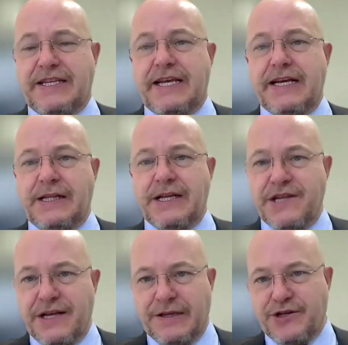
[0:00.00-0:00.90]
skill
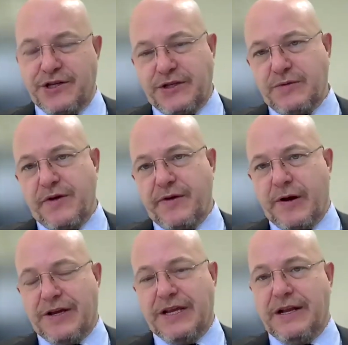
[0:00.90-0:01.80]
and diligence with
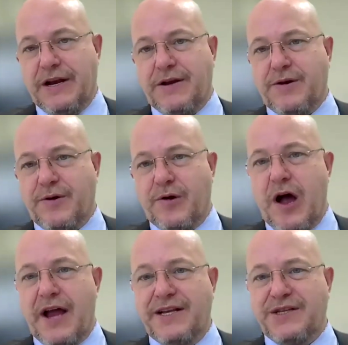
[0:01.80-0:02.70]
our Kinlytic
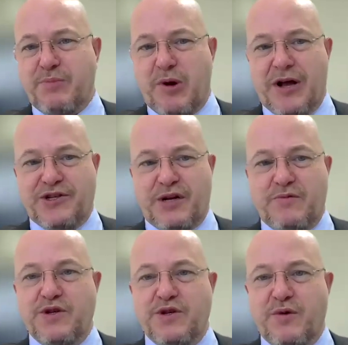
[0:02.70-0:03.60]
urokinase
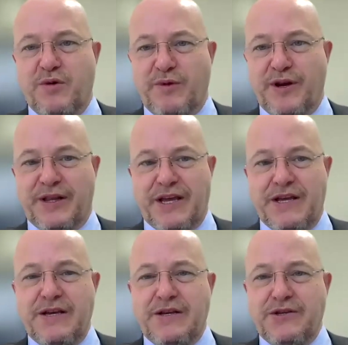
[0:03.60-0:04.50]
project, which will
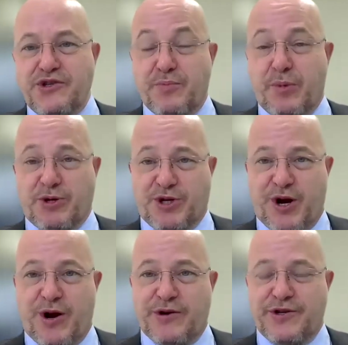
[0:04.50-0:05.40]
really
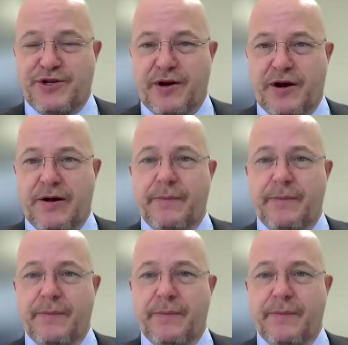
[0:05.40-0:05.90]
supercharge